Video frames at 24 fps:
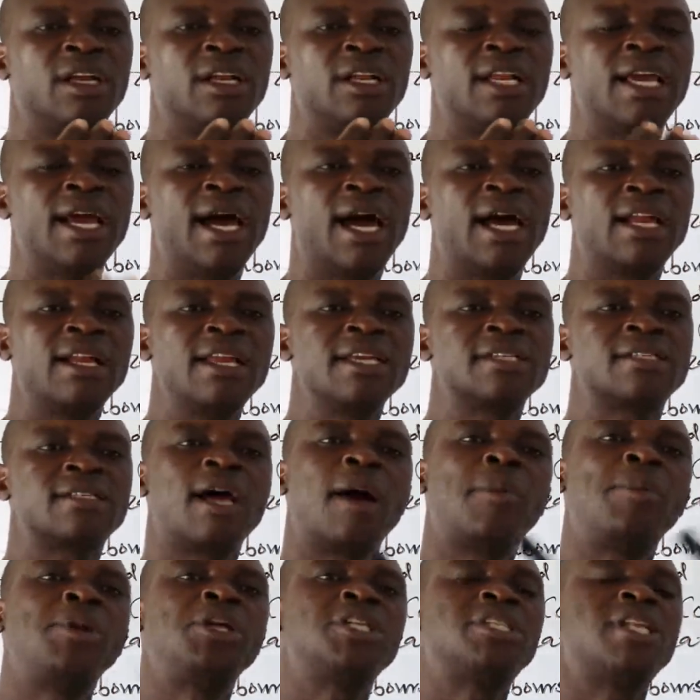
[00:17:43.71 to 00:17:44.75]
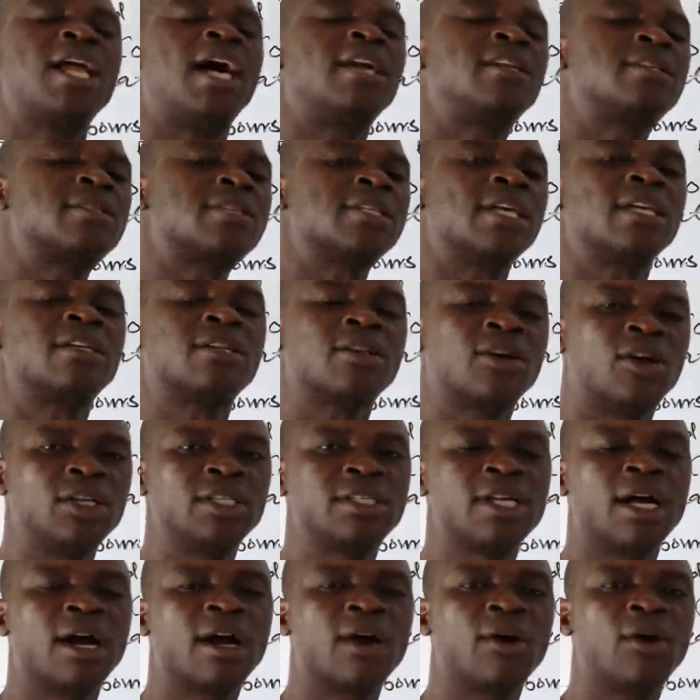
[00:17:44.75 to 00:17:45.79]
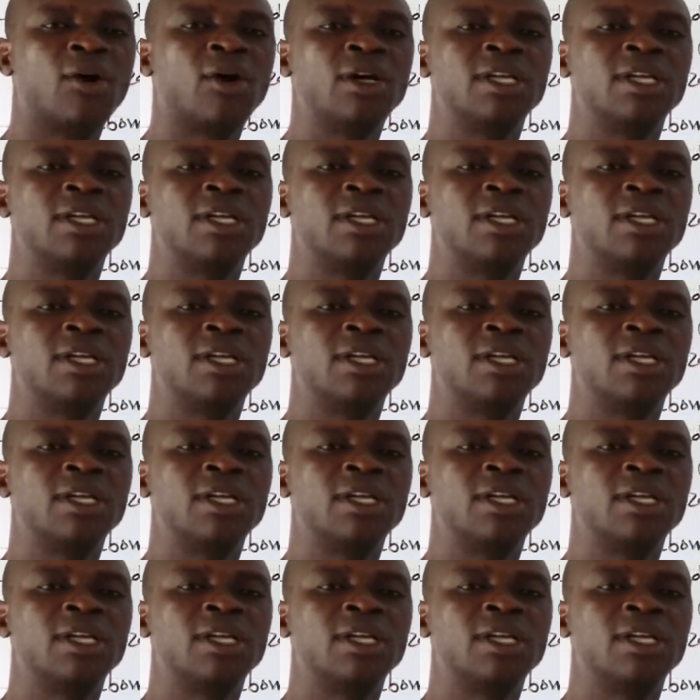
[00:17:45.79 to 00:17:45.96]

They had established that trade contact,